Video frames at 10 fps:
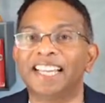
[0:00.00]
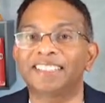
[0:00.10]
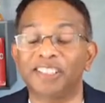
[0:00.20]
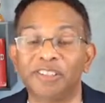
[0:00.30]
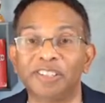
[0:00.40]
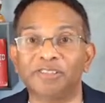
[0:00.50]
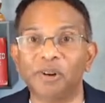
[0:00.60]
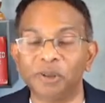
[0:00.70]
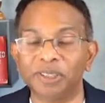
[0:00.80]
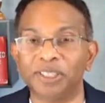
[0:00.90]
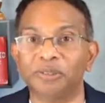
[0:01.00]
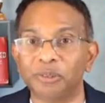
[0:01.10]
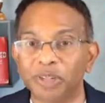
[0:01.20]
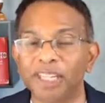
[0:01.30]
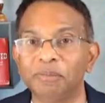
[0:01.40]
Security, of course, is
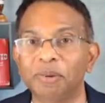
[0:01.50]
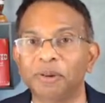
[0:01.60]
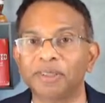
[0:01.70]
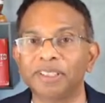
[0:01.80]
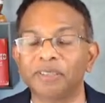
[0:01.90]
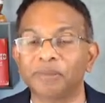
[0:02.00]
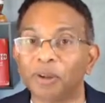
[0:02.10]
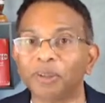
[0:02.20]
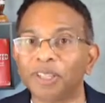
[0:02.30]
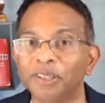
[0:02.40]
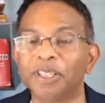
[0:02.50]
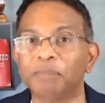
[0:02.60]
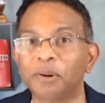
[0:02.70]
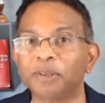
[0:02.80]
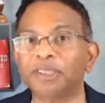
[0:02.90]
really important, and we all know the
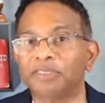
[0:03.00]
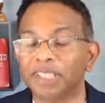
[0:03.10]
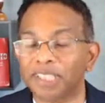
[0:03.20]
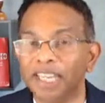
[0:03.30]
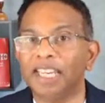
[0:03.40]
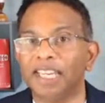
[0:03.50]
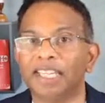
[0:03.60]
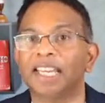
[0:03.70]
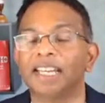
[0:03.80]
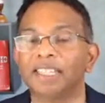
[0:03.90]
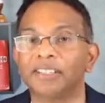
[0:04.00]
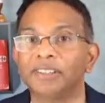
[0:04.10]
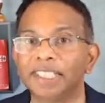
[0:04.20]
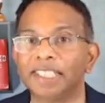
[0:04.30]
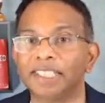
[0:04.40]
importance of it in our
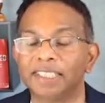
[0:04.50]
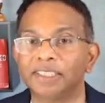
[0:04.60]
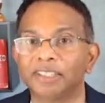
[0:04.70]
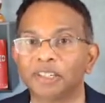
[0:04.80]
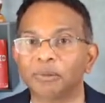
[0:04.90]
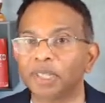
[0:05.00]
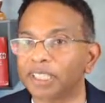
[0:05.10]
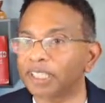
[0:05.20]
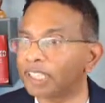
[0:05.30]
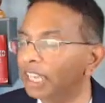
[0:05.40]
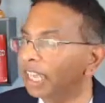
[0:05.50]
increasingly digital world.